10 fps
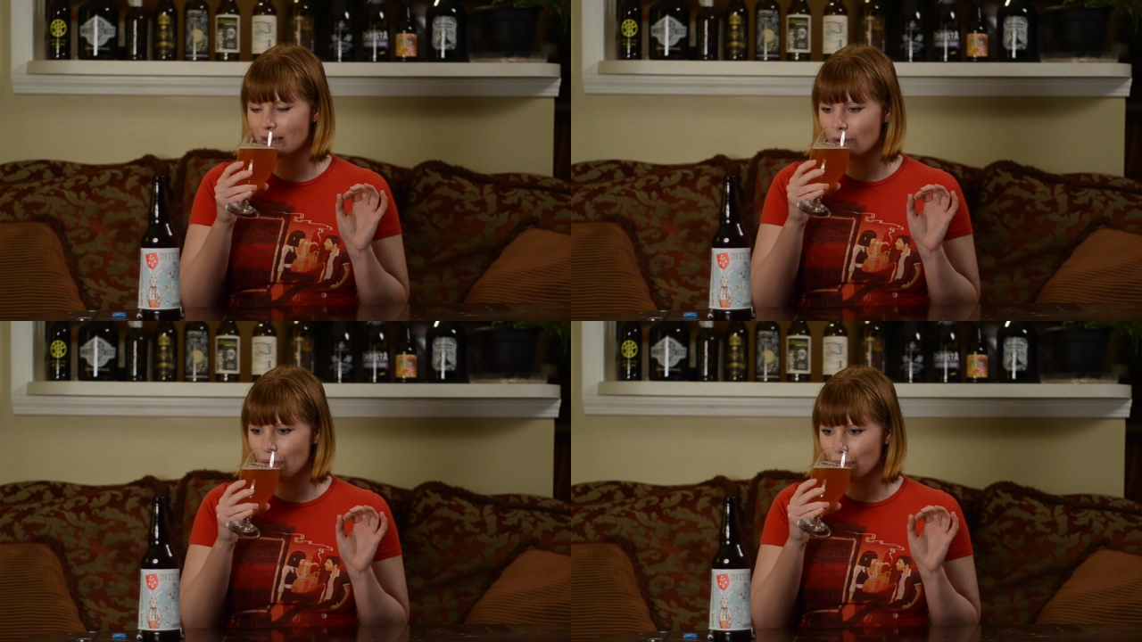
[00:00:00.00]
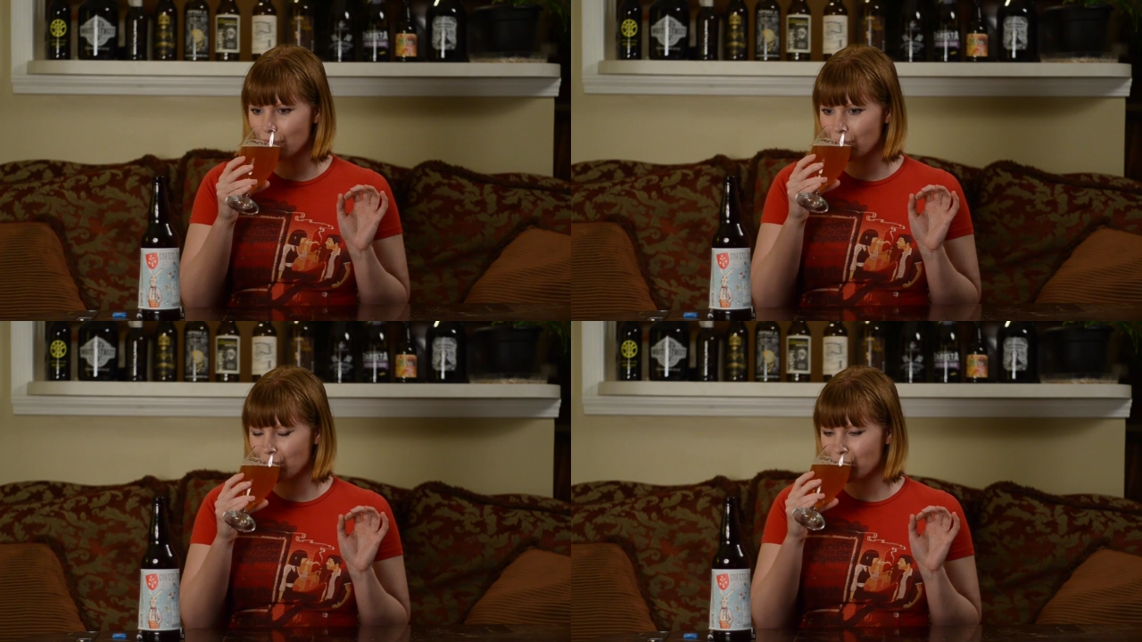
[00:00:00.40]

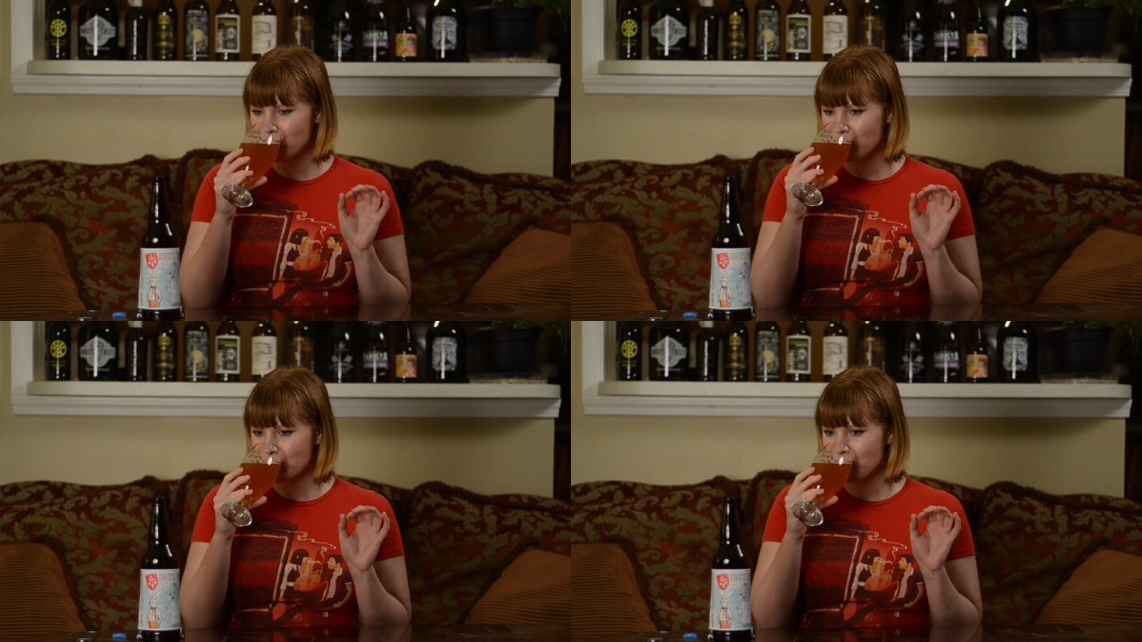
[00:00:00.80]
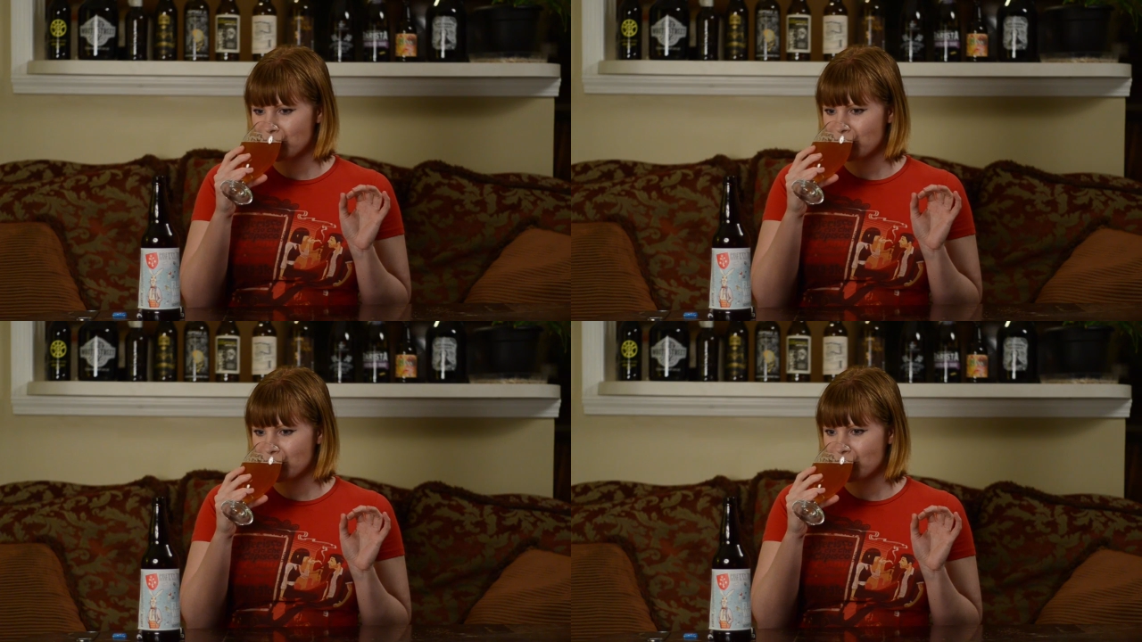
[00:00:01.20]

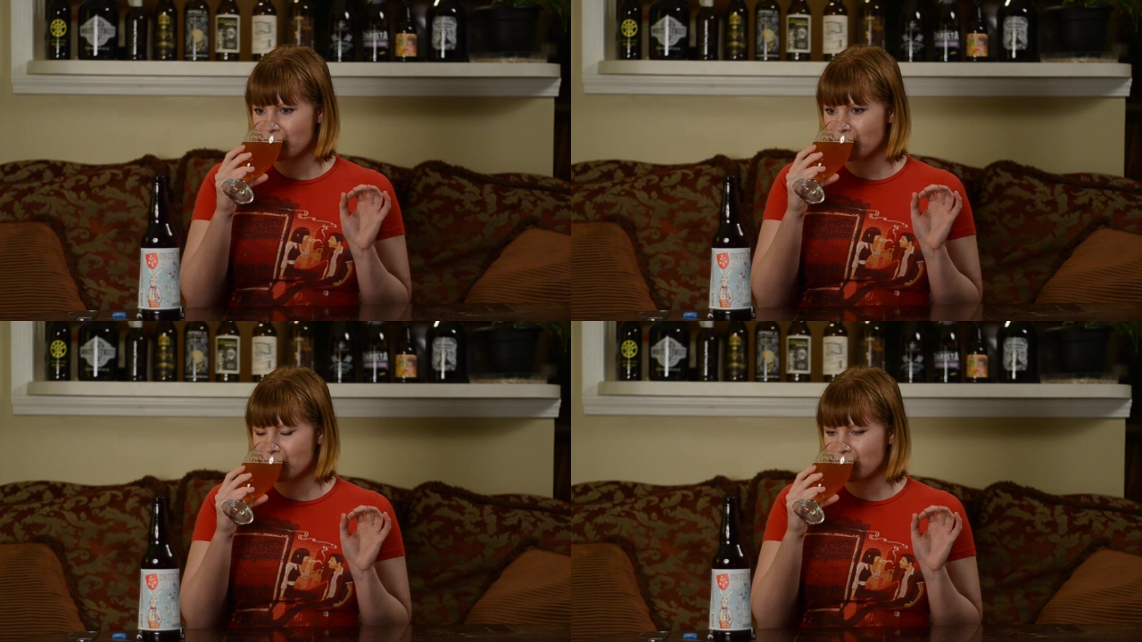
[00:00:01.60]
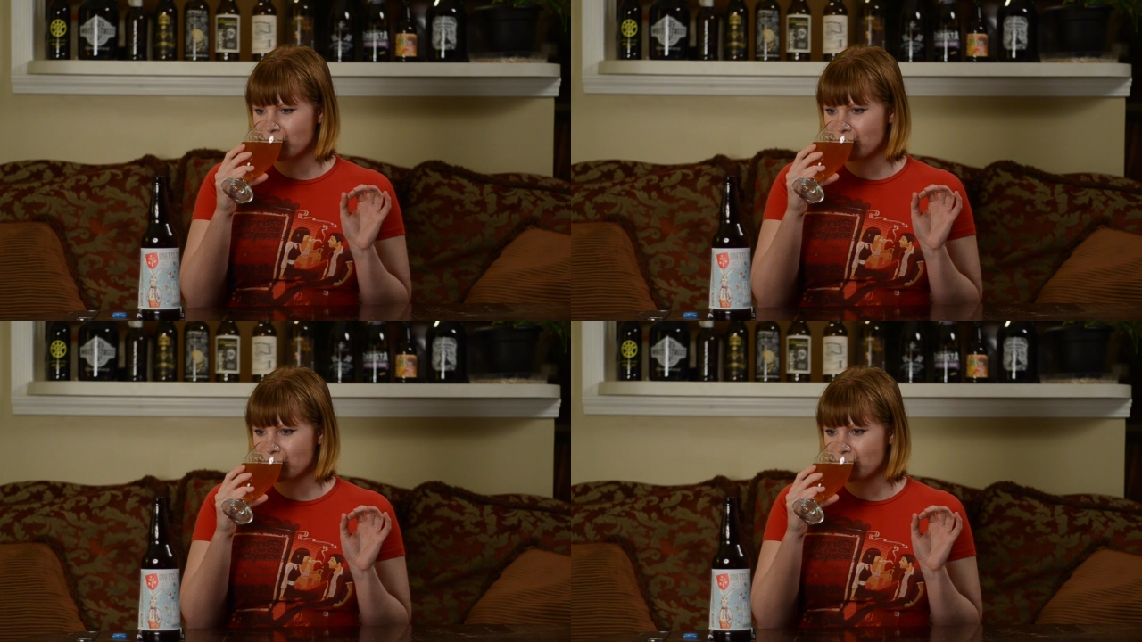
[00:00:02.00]

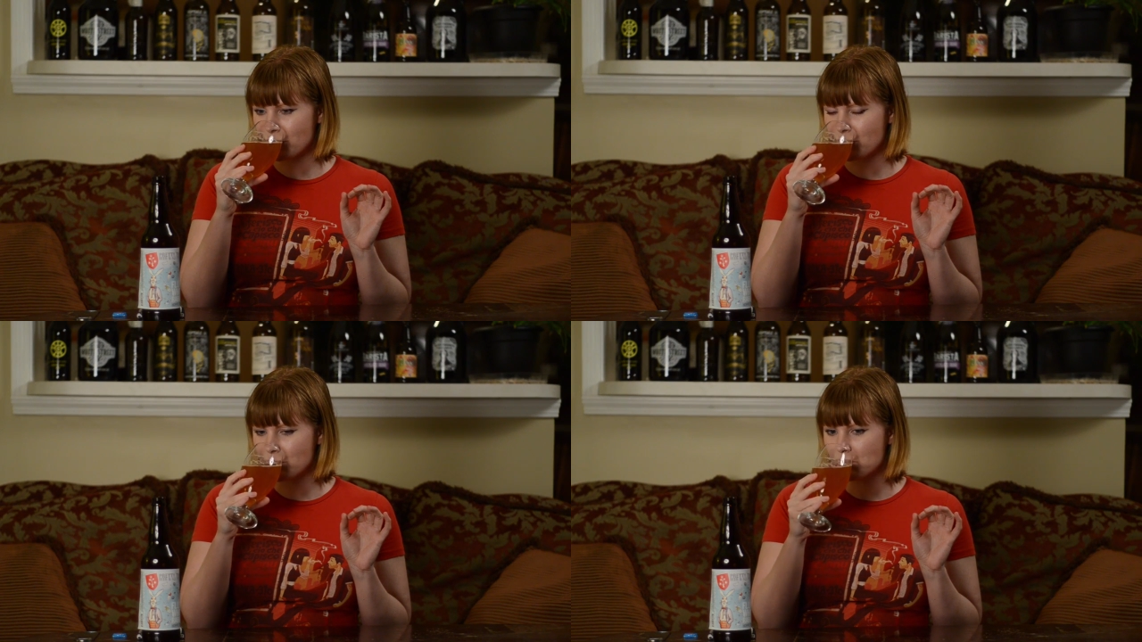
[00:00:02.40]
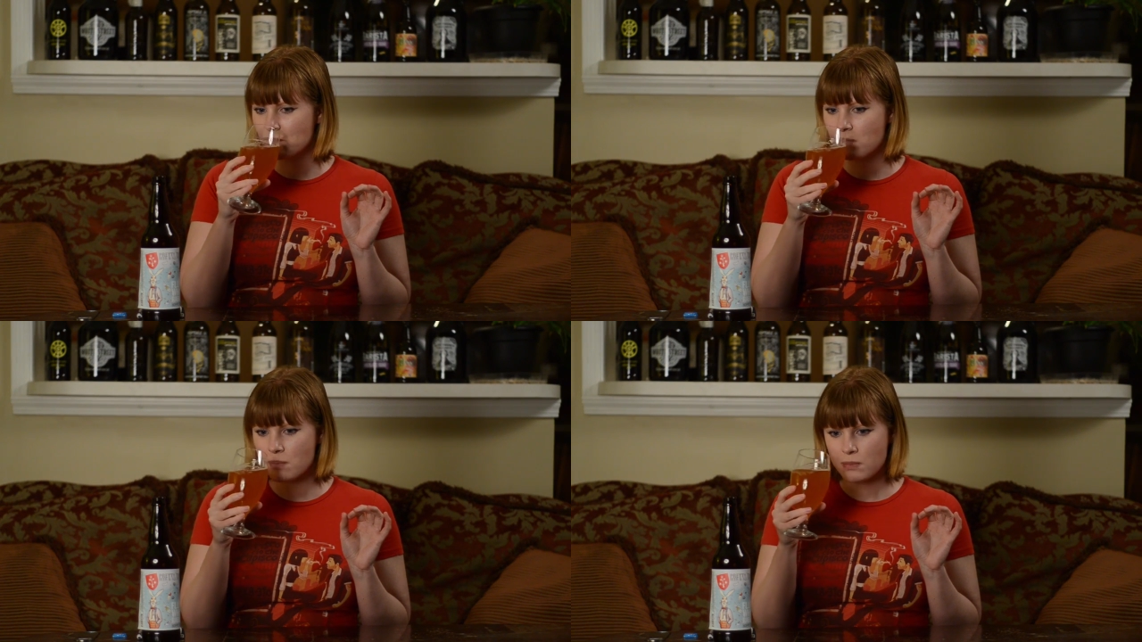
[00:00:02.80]

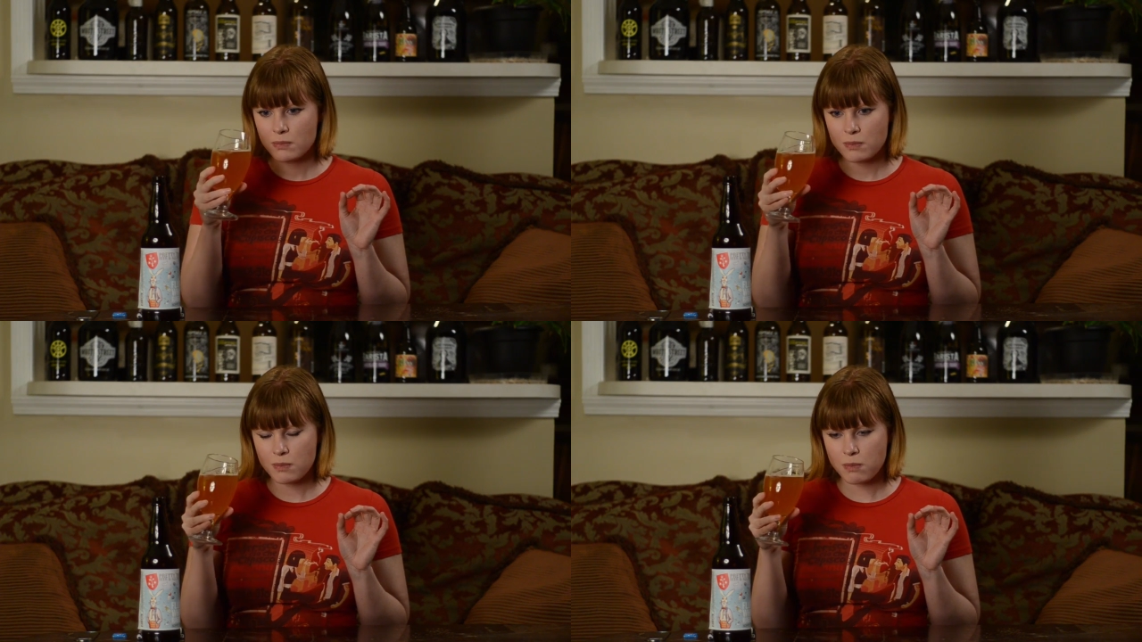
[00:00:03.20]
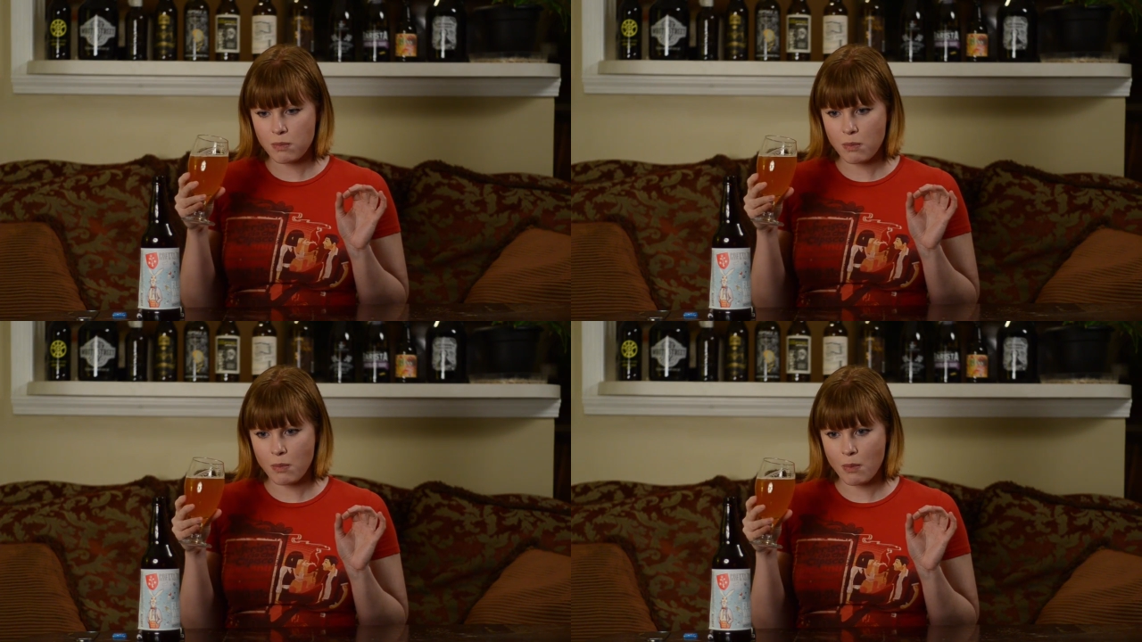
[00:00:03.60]
(no one is talking)